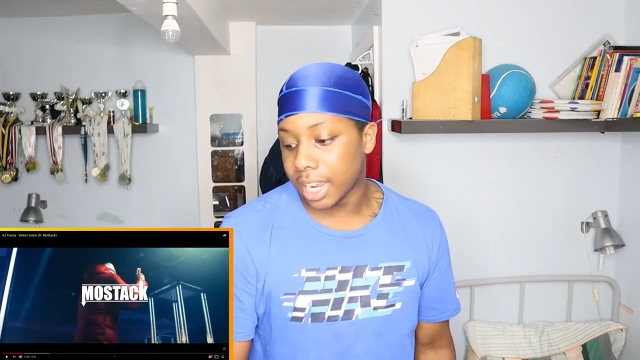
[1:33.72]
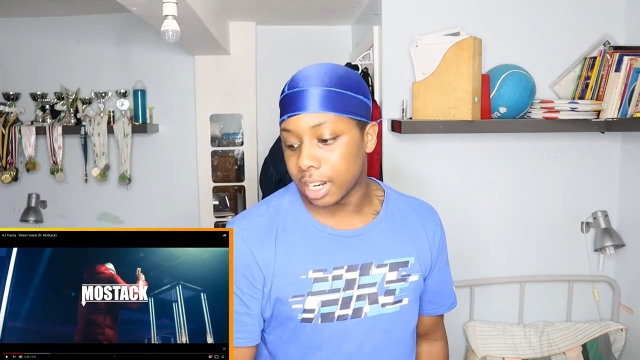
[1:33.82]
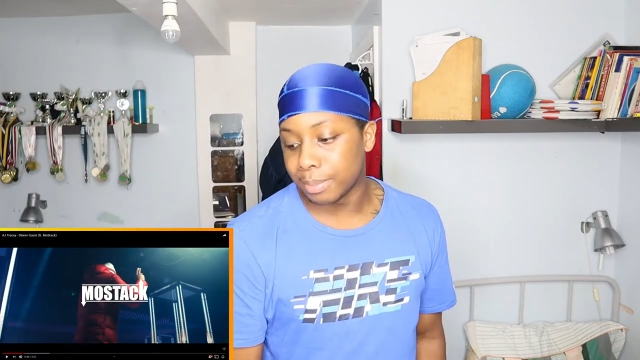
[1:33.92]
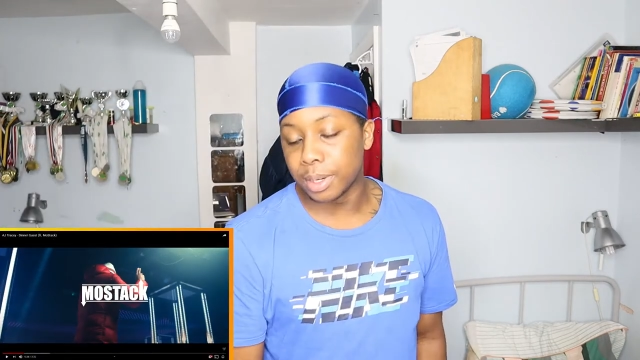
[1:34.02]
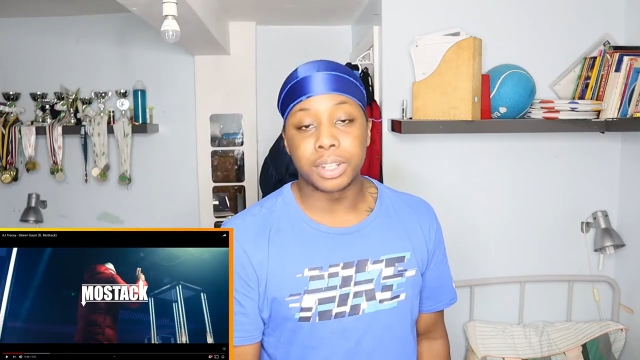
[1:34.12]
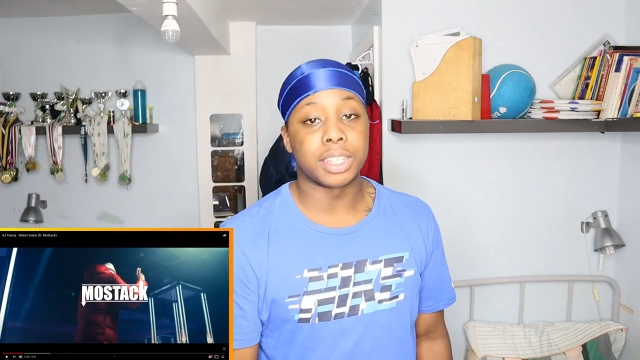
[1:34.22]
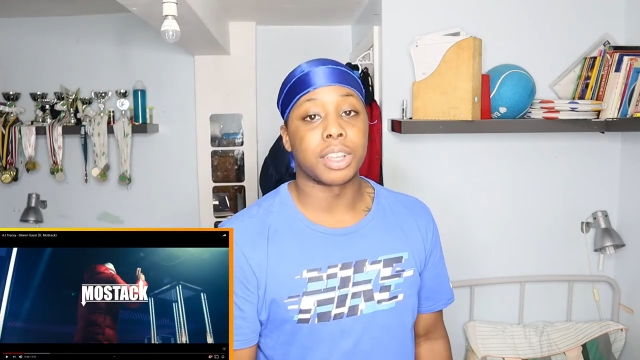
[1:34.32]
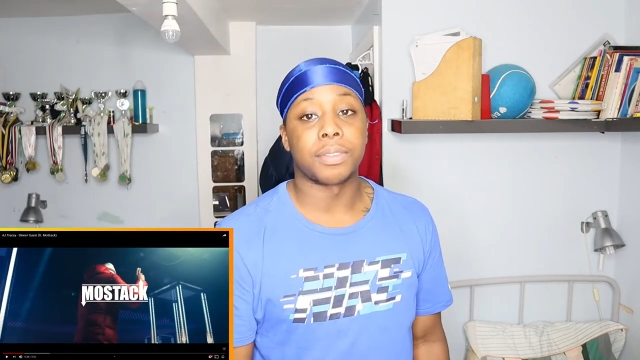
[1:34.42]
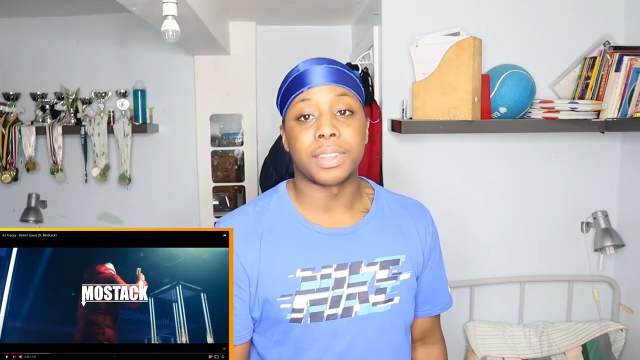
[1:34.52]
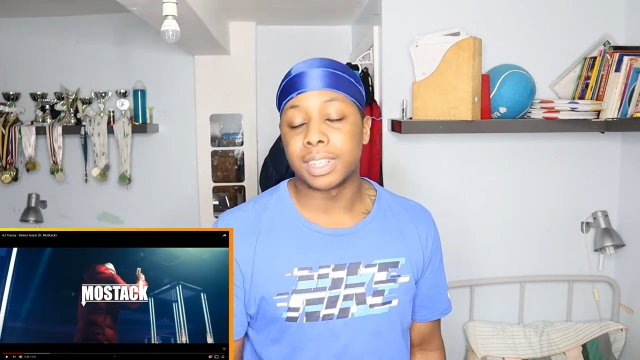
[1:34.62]
I can upload this.
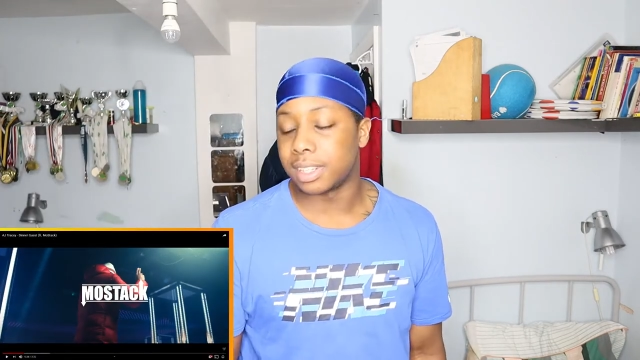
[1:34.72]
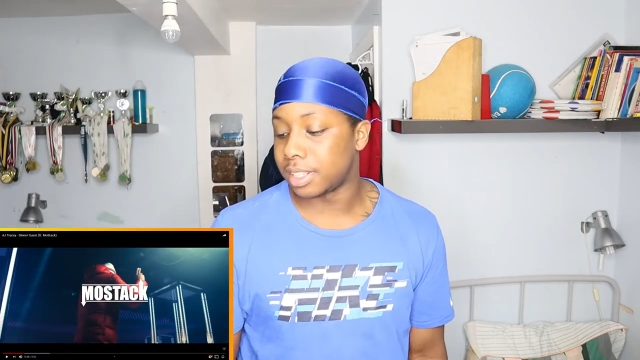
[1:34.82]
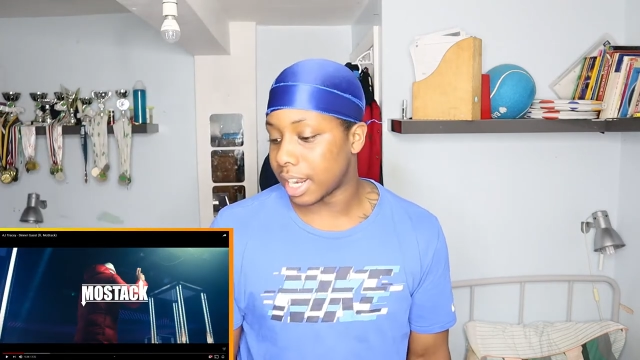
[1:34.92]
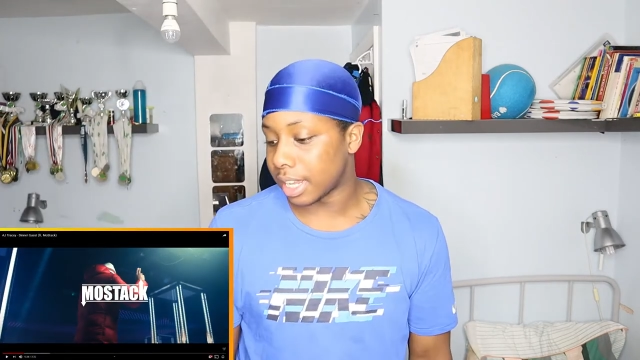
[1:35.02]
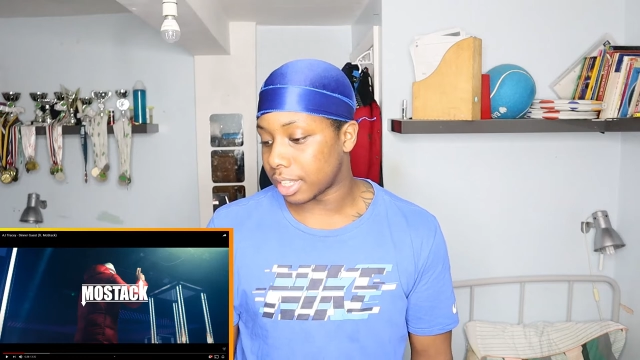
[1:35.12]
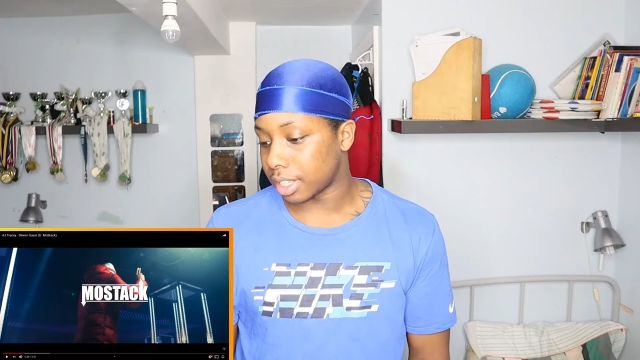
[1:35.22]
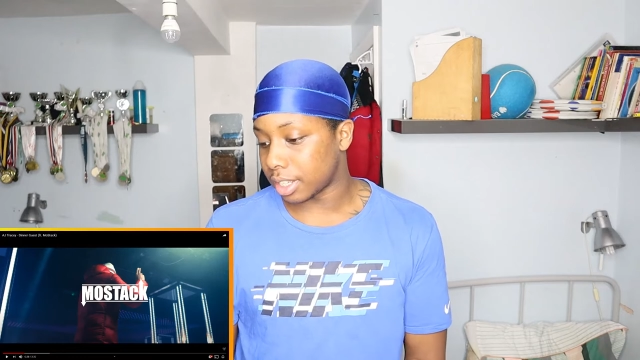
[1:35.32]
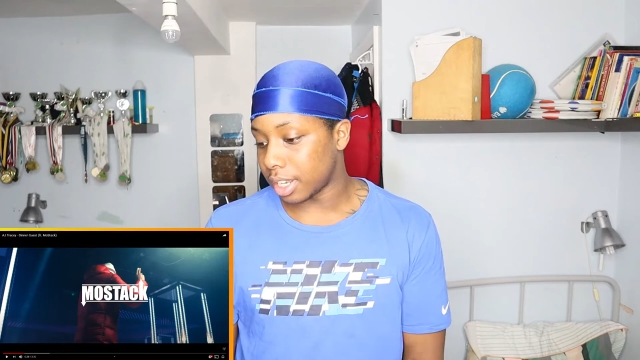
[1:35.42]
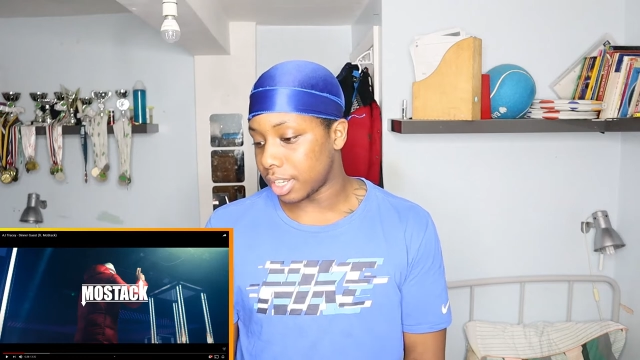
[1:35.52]
Hopefully, like,